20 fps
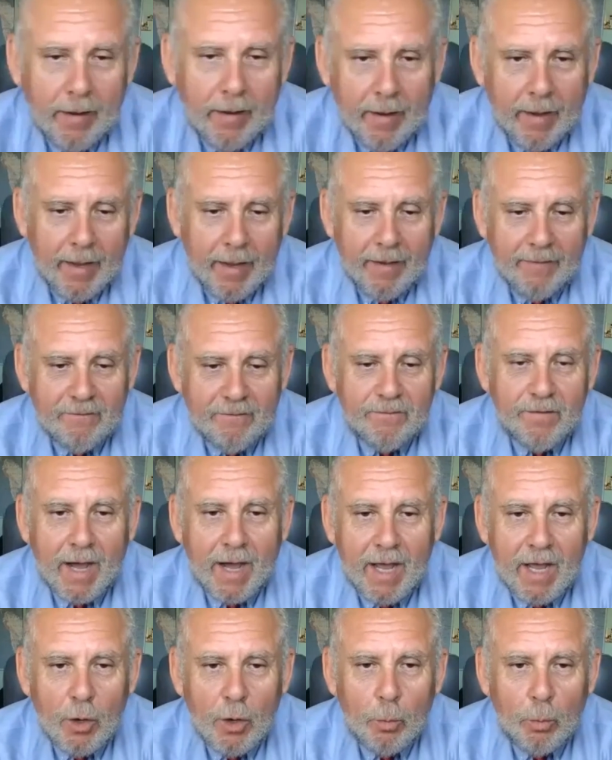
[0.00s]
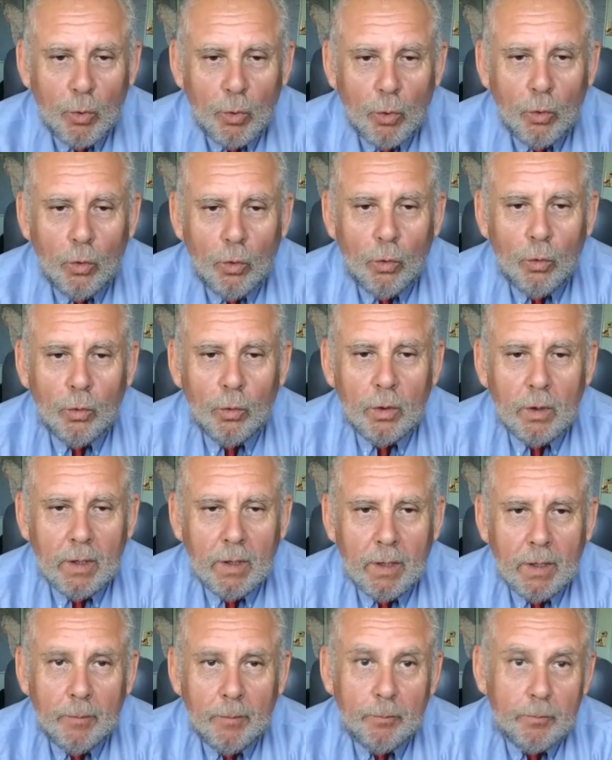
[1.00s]
viable
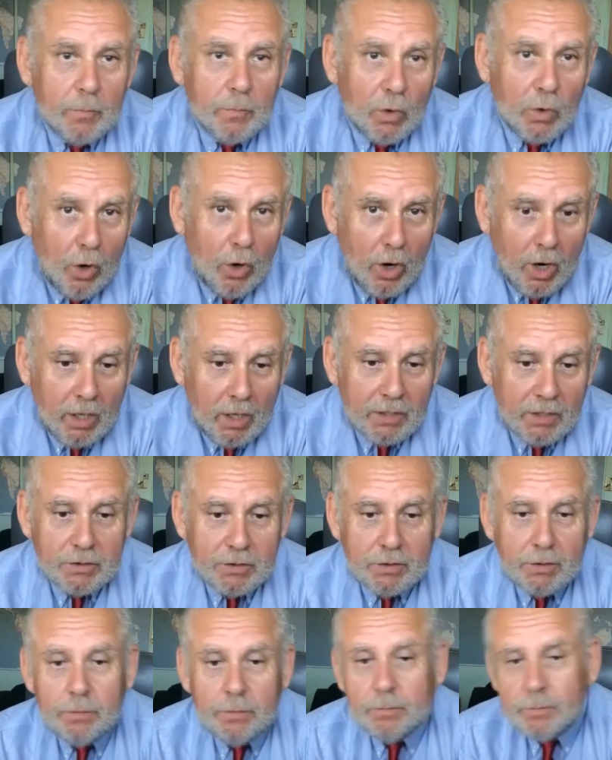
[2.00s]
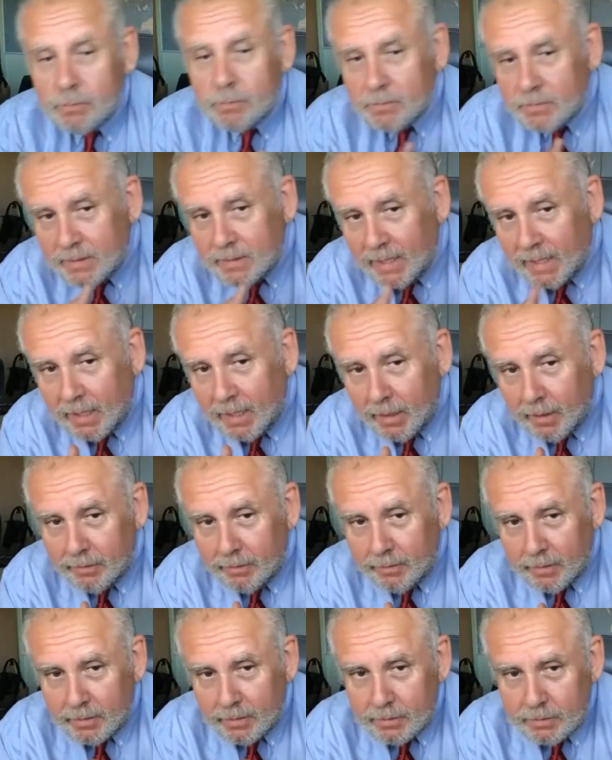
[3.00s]
cause, that kind of
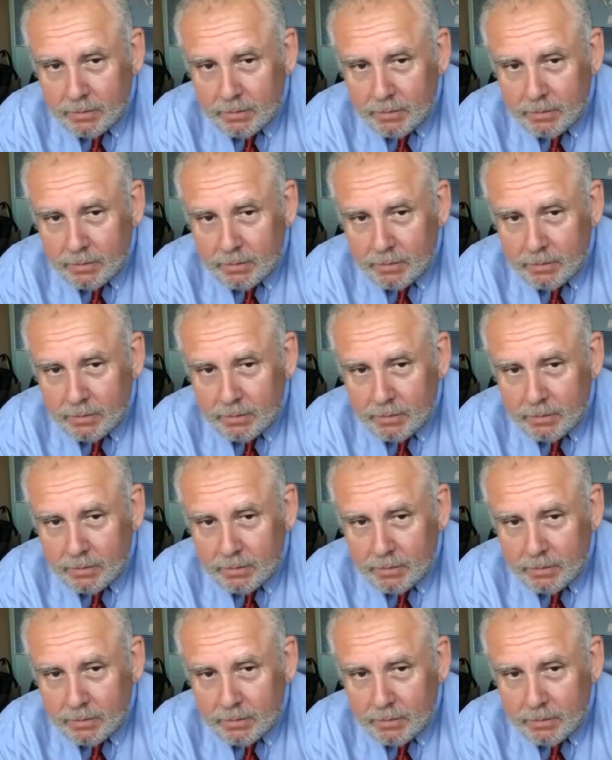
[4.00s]
thing.